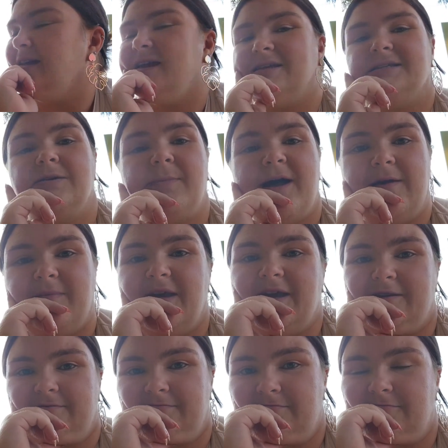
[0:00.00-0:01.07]
Yeah, so
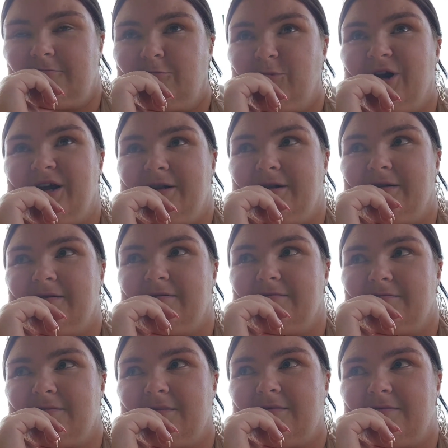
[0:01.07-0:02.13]
Batman,
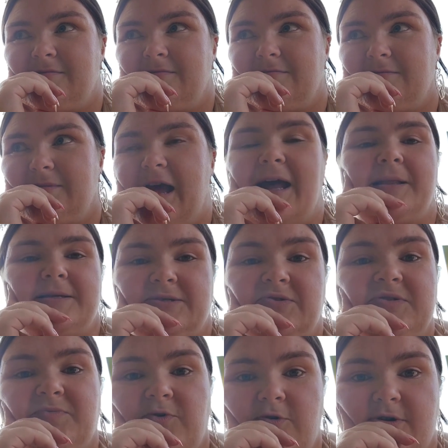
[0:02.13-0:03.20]
when Atlas
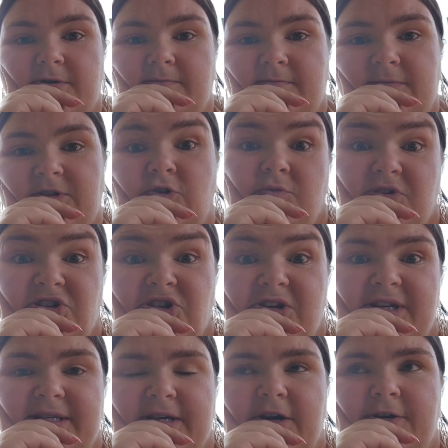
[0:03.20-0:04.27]
was born. So almost 2
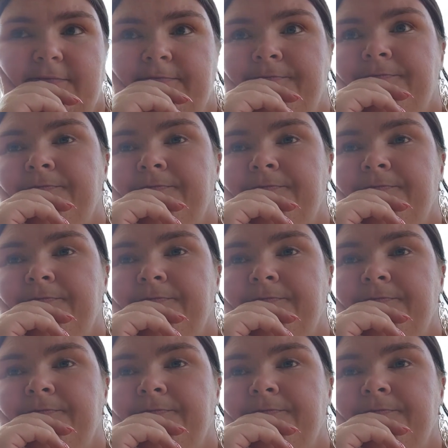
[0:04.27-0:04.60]
years ago.